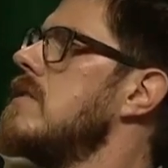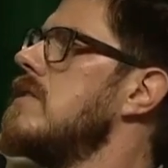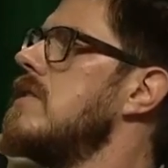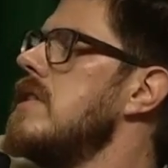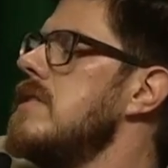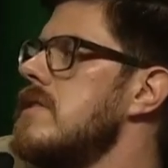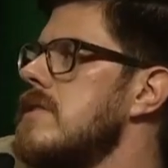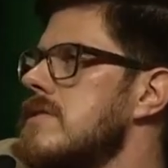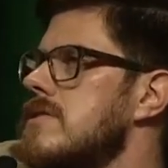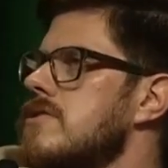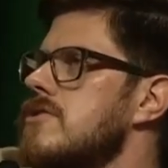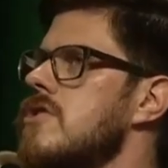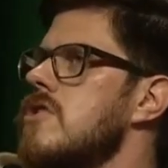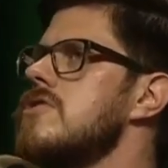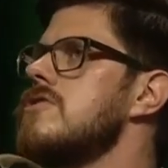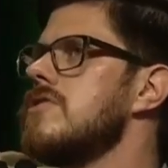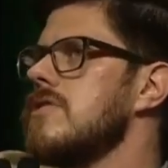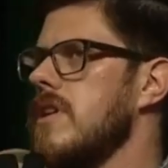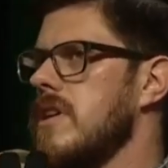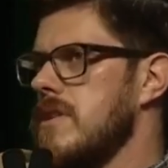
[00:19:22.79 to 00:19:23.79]
did this
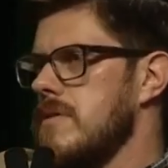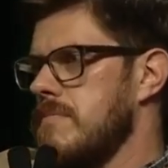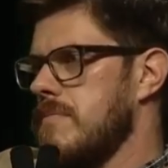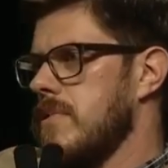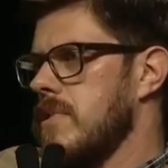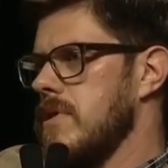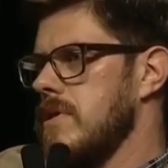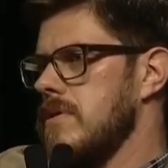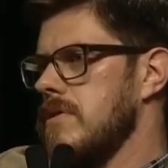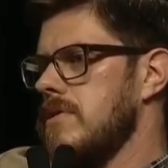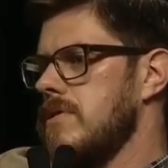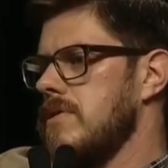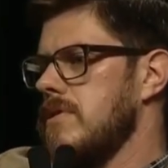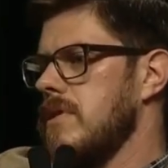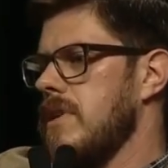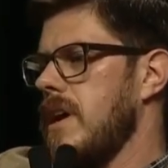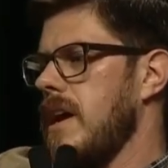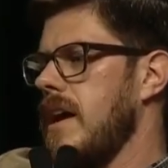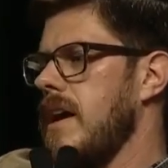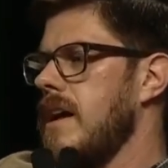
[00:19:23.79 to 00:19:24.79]
searchlight approach
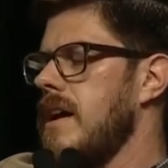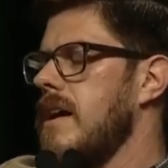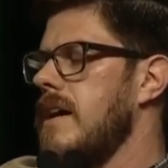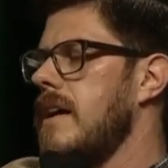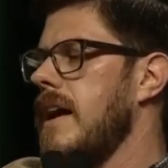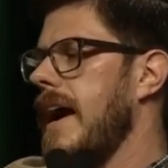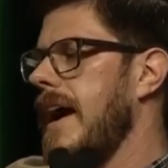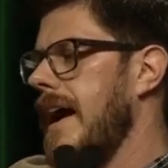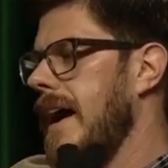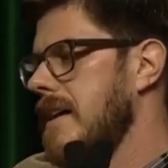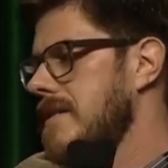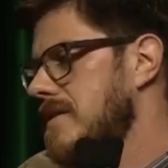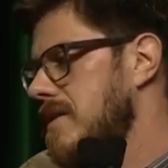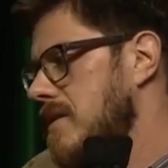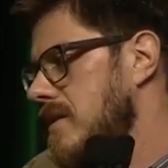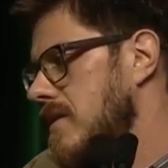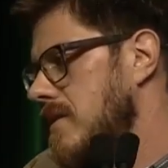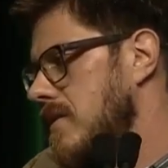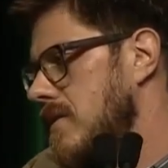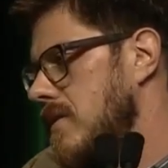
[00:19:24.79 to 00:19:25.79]
and
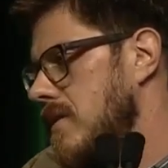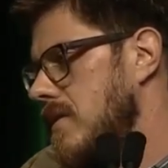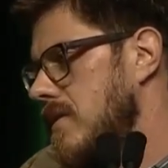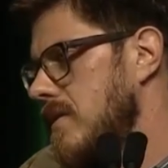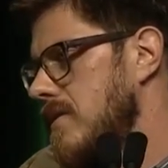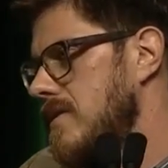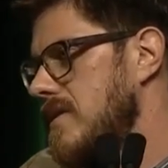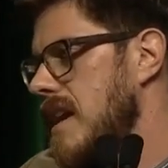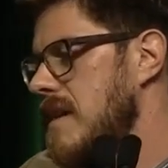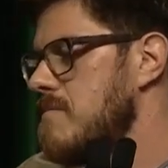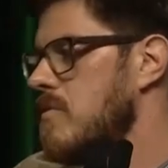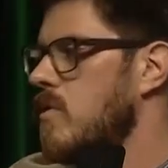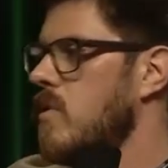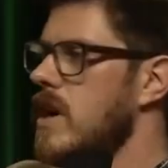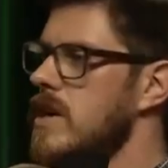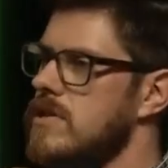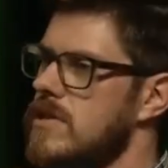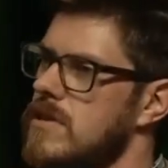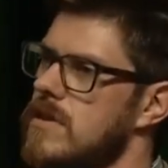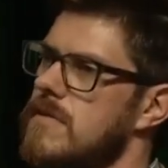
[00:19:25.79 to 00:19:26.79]
asked the same
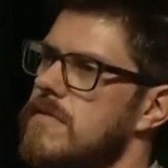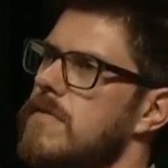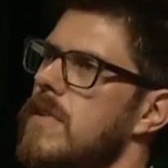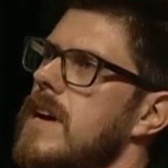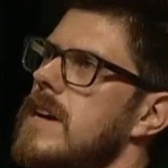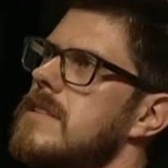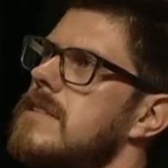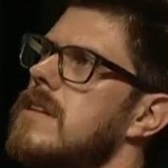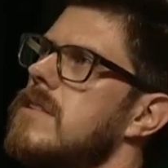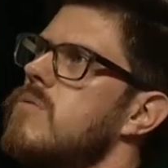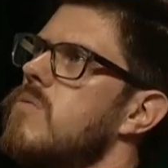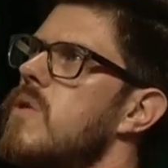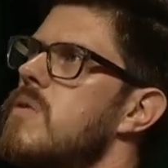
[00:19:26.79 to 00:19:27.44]
question that Frank did.